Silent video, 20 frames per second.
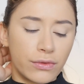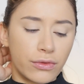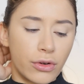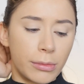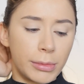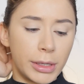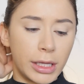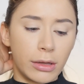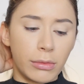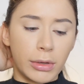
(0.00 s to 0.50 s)

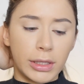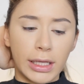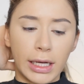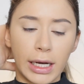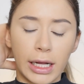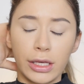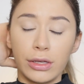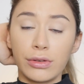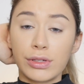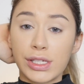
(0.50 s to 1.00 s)
Formula one that
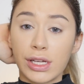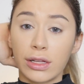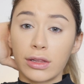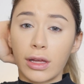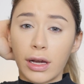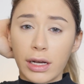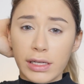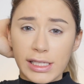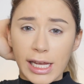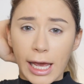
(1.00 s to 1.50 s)
I used a
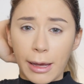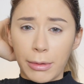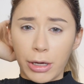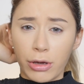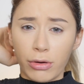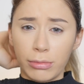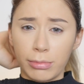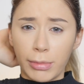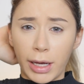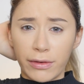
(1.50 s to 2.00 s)
long time
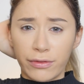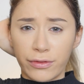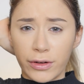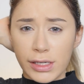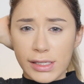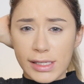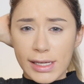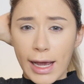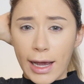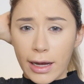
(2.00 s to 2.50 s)
ago in my
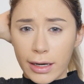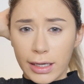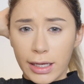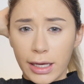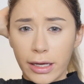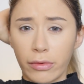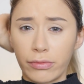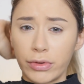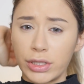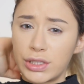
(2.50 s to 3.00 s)
first acne
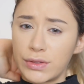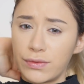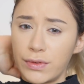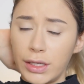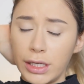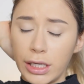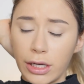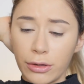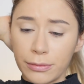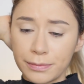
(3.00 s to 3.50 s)
coverage
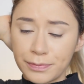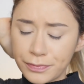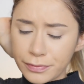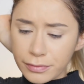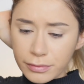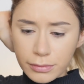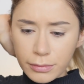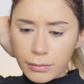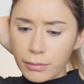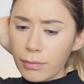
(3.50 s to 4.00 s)
video,
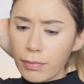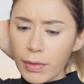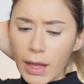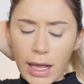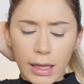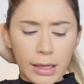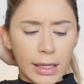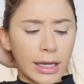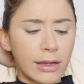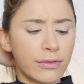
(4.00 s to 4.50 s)

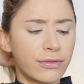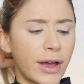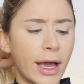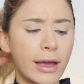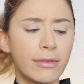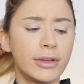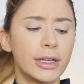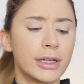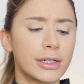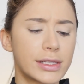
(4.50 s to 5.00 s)

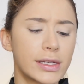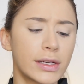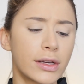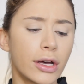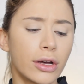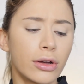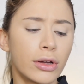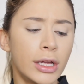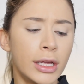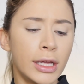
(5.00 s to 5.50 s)
5 years
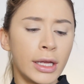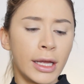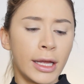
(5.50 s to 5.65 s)
ago.